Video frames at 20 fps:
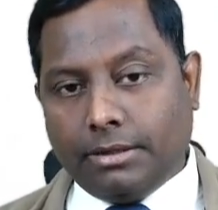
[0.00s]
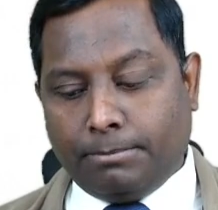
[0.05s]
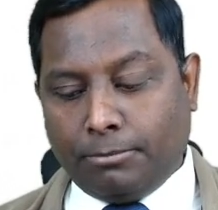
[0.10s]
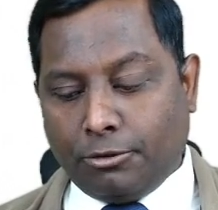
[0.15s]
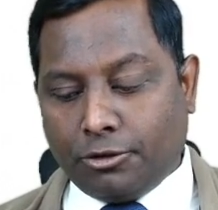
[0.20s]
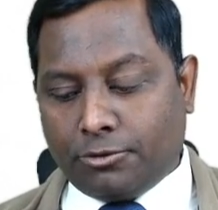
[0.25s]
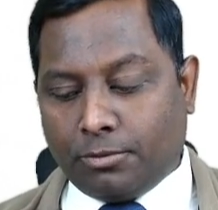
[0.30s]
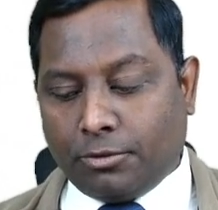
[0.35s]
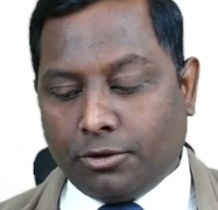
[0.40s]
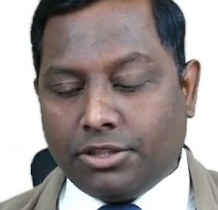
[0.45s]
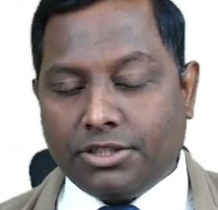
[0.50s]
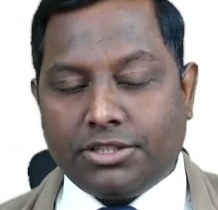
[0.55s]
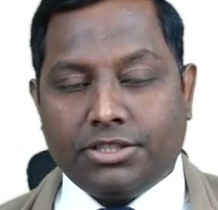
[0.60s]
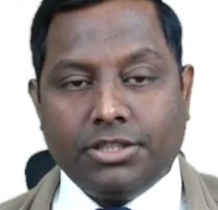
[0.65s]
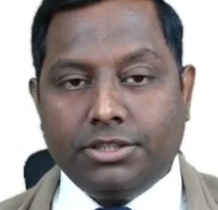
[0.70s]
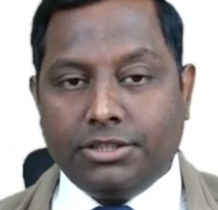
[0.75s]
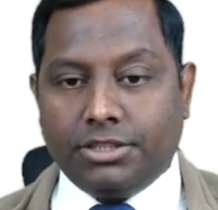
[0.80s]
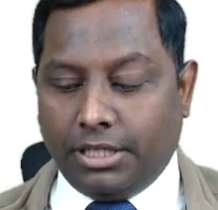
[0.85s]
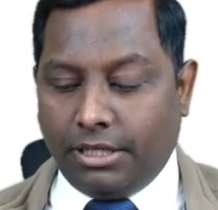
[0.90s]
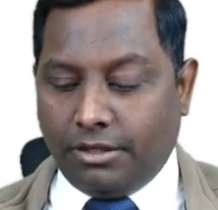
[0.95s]
postpone the
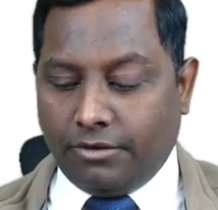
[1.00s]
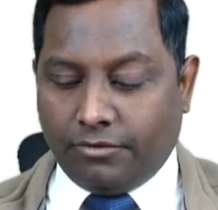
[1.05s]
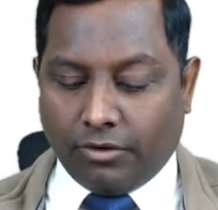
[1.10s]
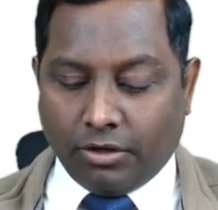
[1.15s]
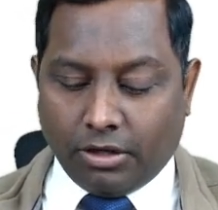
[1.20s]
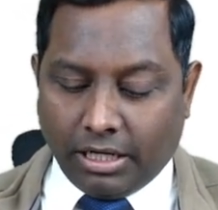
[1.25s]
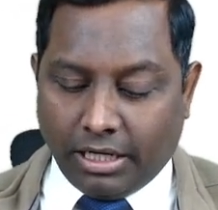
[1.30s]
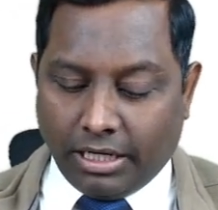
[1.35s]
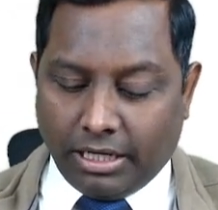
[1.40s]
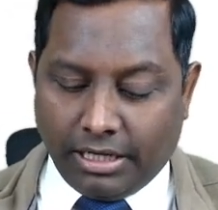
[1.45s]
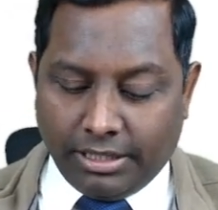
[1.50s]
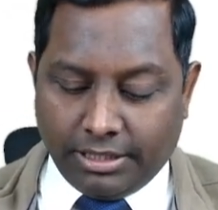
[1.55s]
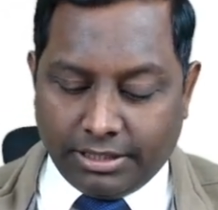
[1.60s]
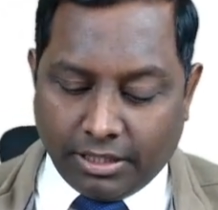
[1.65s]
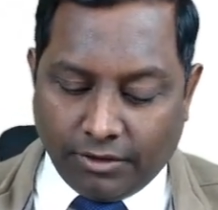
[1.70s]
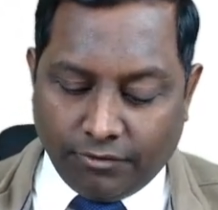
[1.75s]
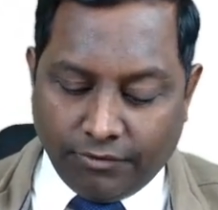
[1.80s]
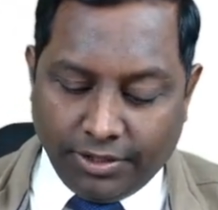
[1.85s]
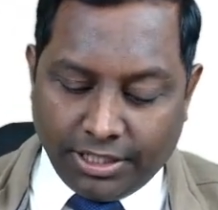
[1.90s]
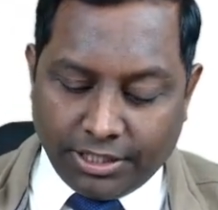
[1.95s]
surgery for at least
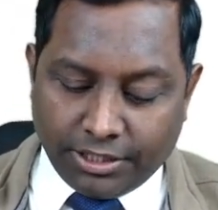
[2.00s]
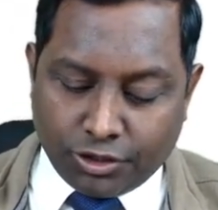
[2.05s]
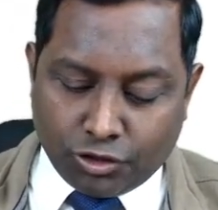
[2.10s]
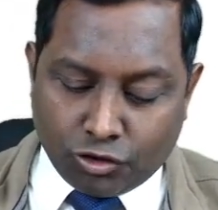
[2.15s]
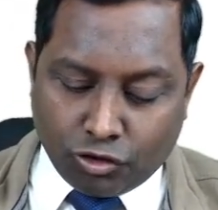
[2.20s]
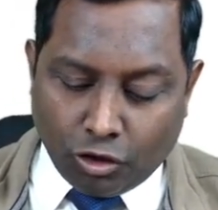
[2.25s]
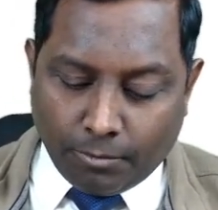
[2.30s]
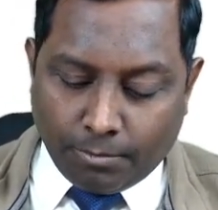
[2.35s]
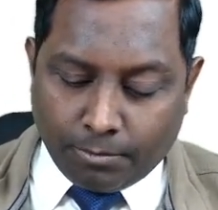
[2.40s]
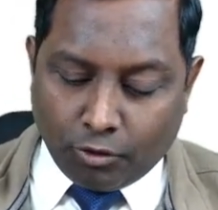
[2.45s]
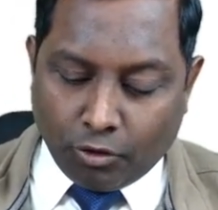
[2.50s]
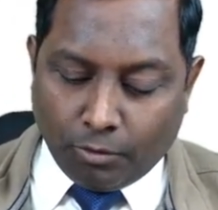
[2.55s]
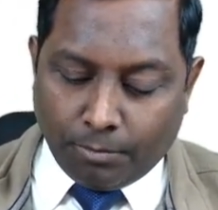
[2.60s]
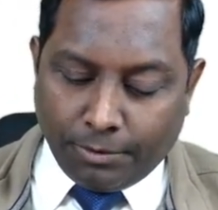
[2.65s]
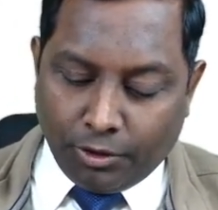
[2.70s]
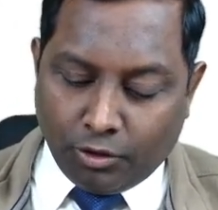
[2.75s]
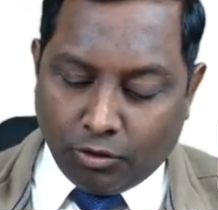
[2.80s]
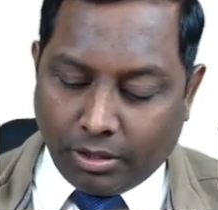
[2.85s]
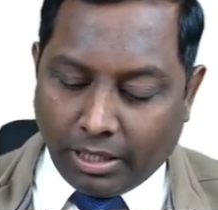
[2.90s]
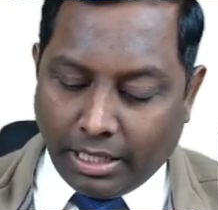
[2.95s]
a week. Stop
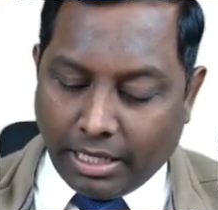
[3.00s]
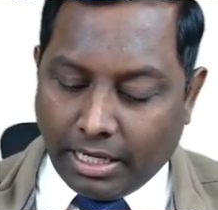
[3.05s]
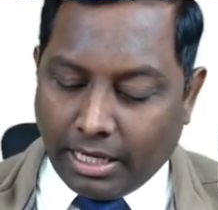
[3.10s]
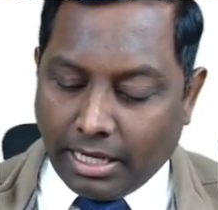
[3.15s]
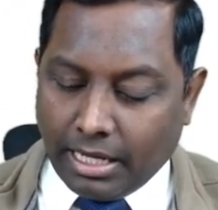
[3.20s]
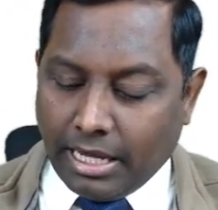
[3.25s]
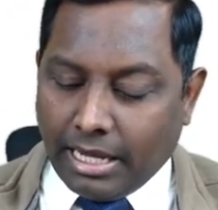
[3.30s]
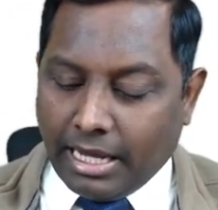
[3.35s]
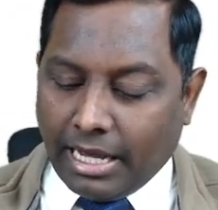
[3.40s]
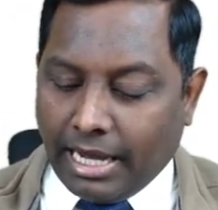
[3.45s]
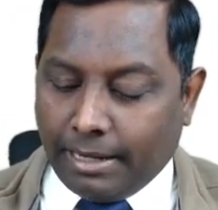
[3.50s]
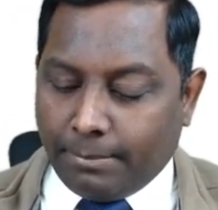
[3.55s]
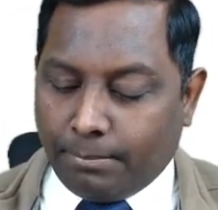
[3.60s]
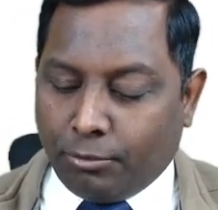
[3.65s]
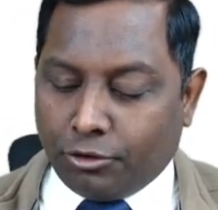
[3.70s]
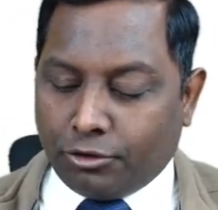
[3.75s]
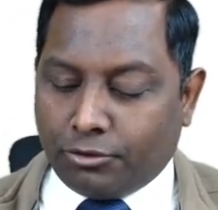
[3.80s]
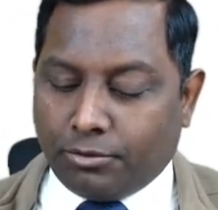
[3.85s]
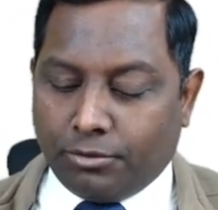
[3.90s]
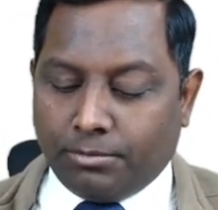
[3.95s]
clopidogrel and
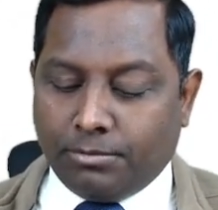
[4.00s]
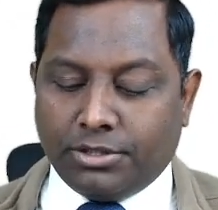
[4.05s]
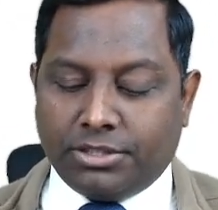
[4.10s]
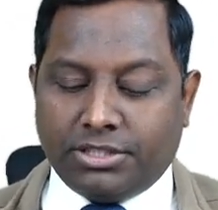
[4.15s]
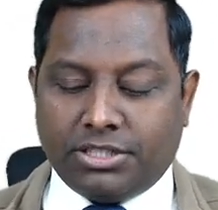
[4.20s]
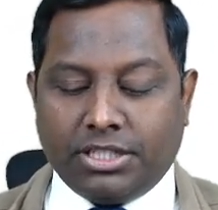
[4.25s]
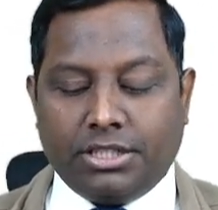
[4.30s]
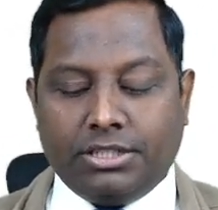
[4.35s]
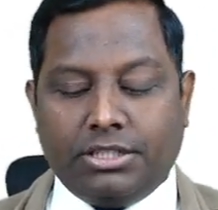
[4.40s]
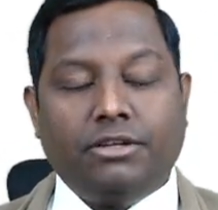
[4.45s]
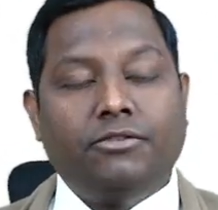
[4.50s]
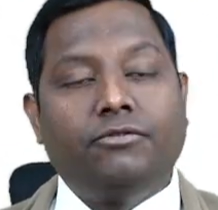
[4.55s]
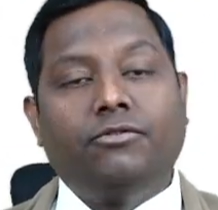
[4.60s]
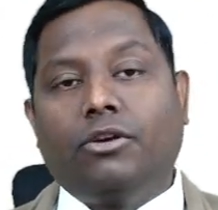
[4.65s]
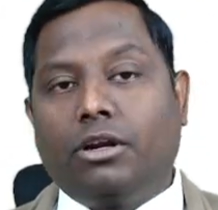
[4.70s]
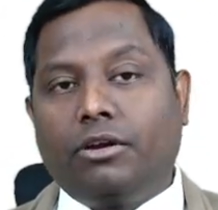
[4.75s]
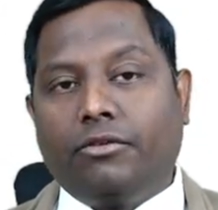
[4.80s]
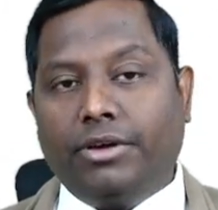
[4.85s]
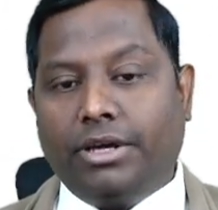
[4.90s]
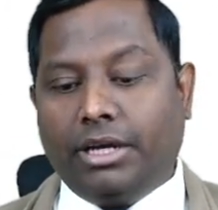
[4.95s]
postpone the surgery
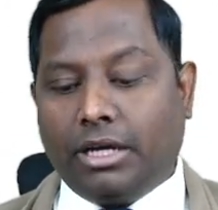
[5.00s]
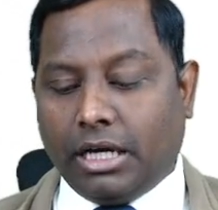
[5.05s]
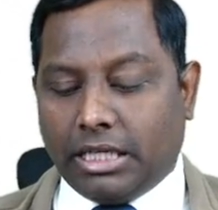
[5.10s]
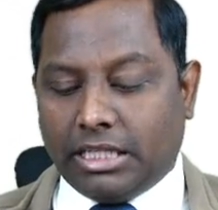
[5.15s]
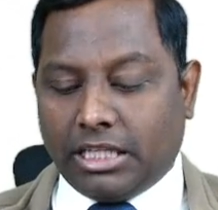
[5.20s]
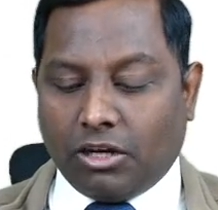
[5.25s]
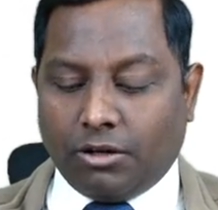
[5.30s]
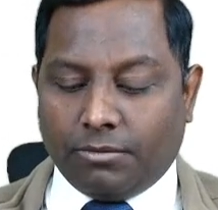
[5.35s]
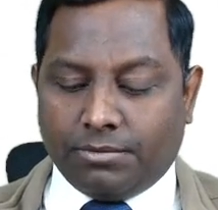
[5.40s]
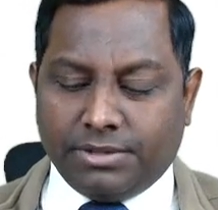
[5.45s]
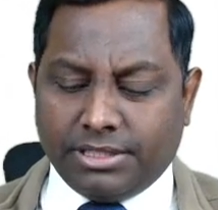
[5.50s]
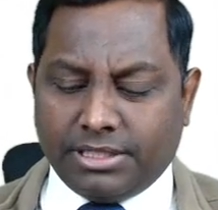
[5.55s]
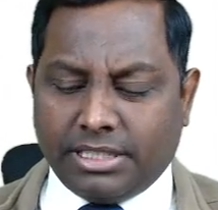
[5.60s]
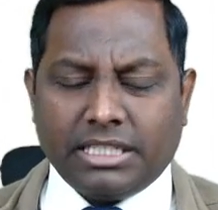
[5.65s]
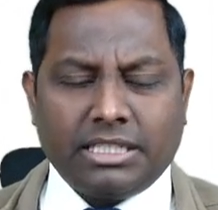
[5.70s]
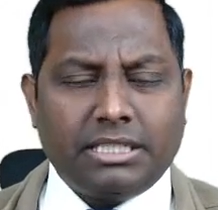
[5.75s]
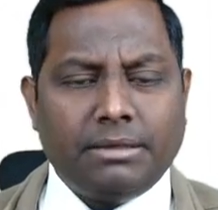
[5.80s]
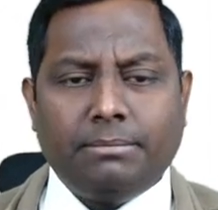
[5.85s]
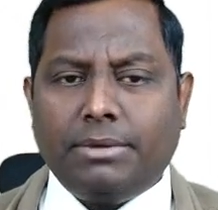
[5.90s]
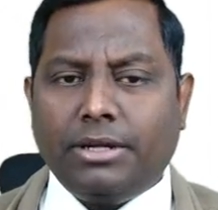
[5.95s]
for a week. Other options
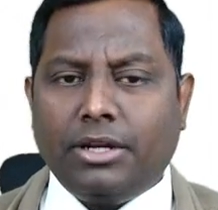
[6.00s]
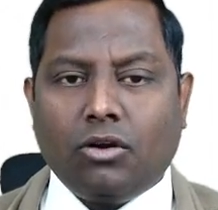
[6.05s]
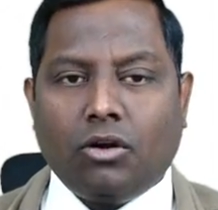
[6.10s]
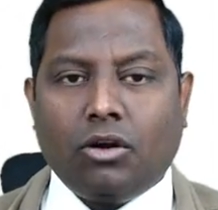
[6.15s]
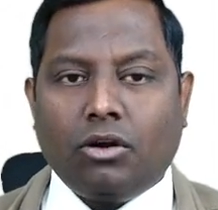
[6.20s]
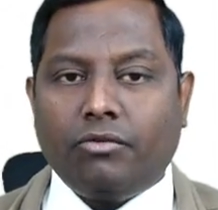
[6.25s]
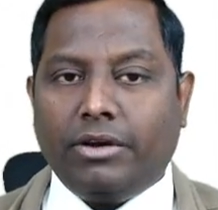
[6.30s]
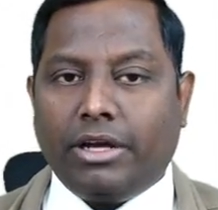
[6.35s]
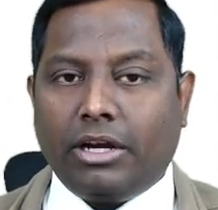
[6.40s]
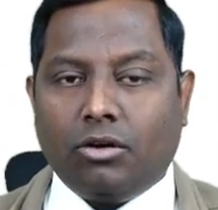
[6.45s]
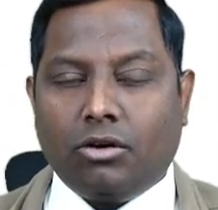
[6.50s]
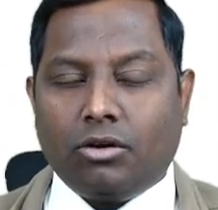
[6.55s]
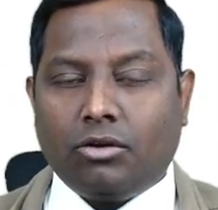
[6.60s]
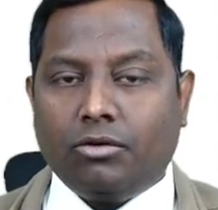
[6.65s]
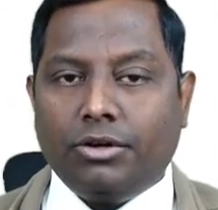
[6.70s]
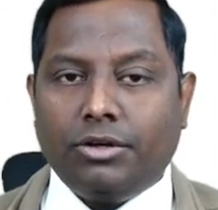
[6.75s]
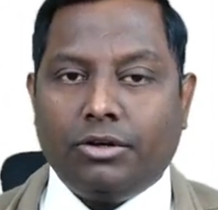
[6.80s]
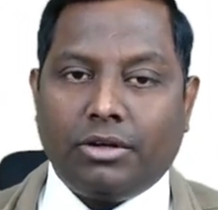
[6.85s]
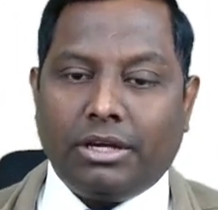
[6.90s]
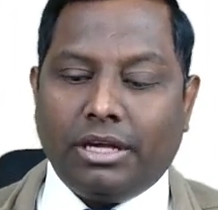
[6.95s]
are simply wrong. We are not
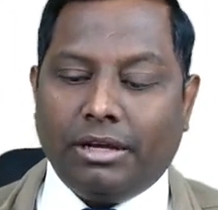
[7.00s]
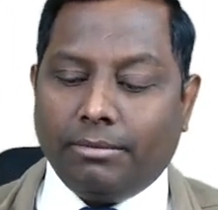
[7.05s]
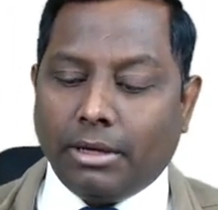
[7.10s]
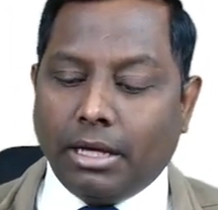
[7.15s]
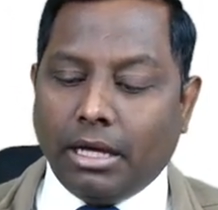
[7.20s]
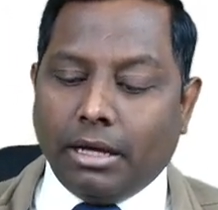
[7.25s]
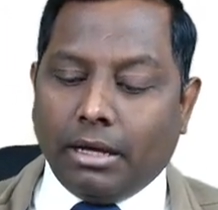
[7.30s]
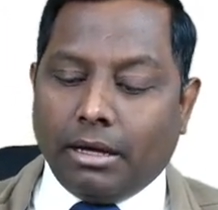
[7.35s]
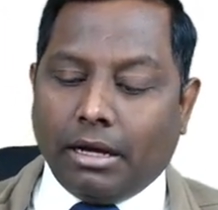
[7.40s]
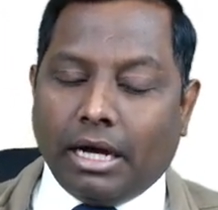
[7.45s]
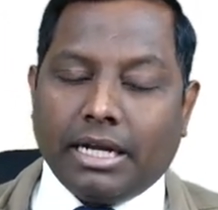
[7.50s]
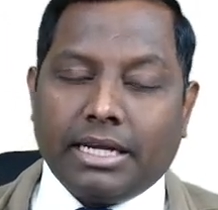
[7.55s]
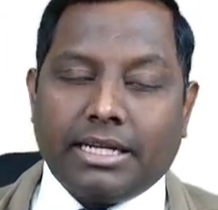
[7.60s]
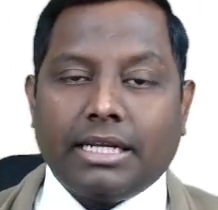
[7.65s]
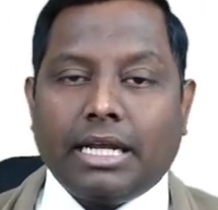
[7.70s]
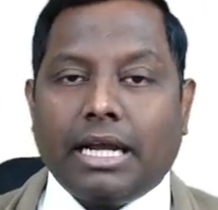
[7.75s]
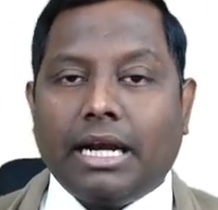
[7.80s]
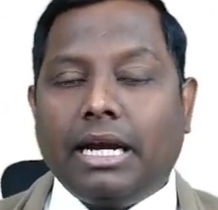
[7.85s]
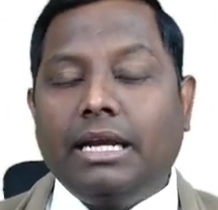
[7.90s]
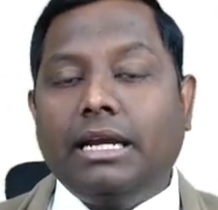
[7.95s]
going to give.
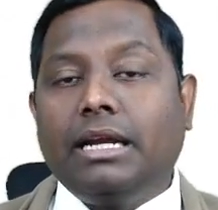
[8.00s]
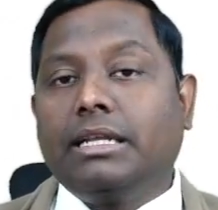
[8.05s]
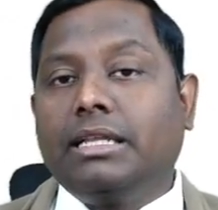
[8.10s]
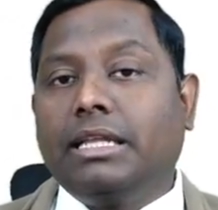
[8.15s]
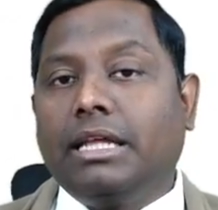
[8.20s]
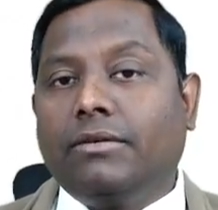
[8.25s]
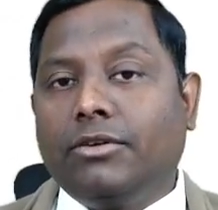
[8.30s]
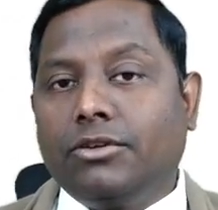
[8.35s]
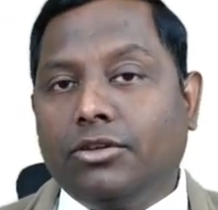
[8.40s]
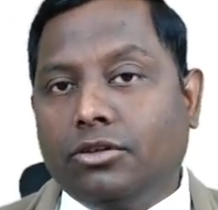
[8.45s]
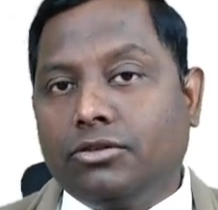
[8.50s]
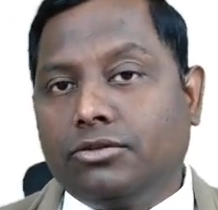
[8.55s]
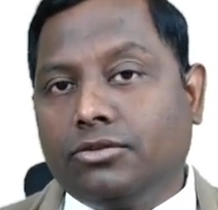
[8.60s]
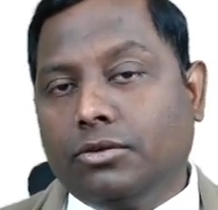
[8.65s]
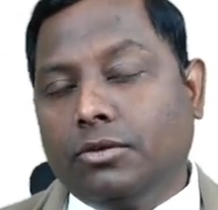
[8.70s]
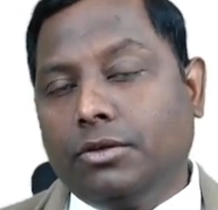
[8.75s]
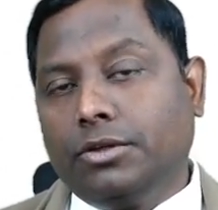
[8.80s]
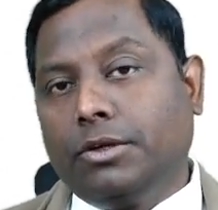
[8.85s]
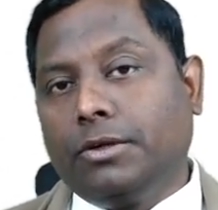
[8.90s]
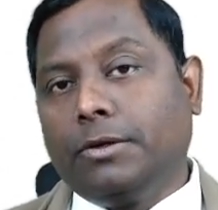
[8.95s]
Earlier there was also